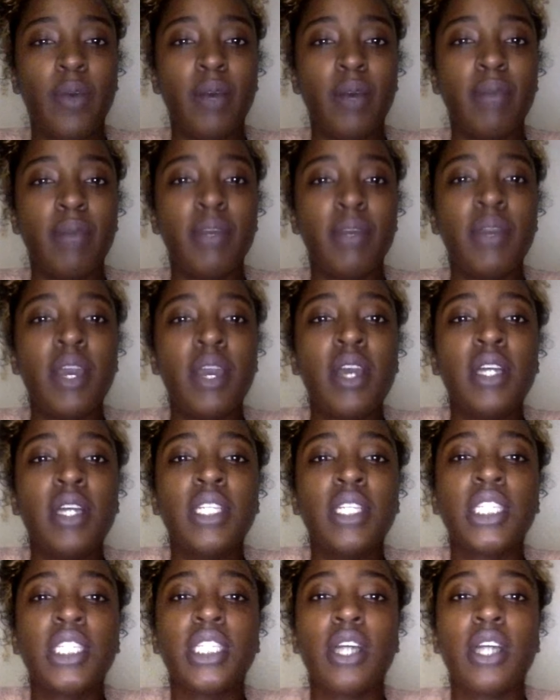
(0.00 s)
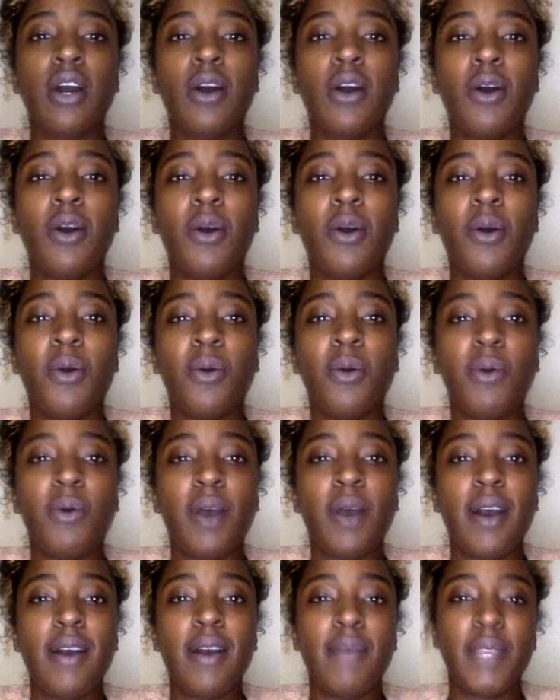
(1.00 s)
woman.
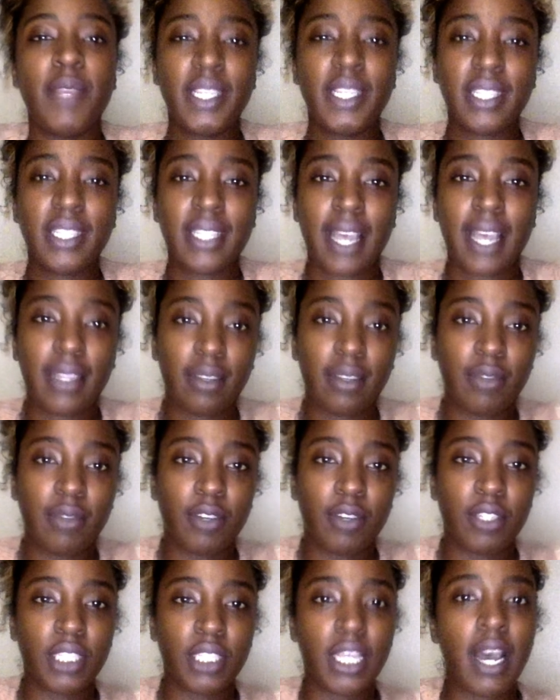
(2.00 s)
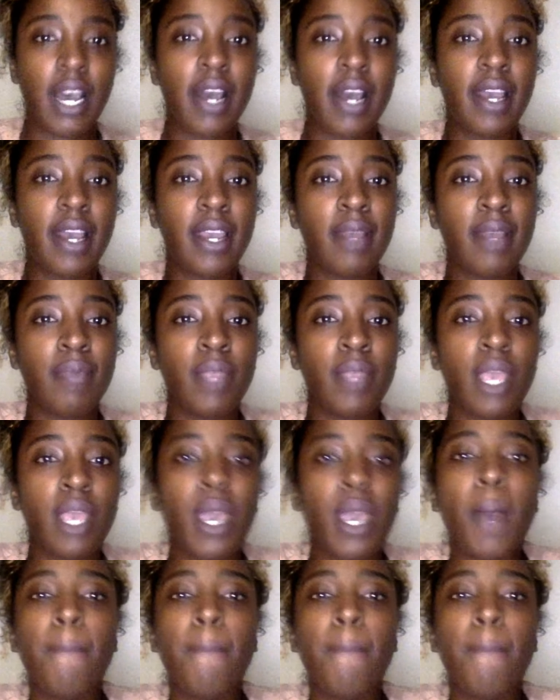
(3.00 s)
So this is not the first time,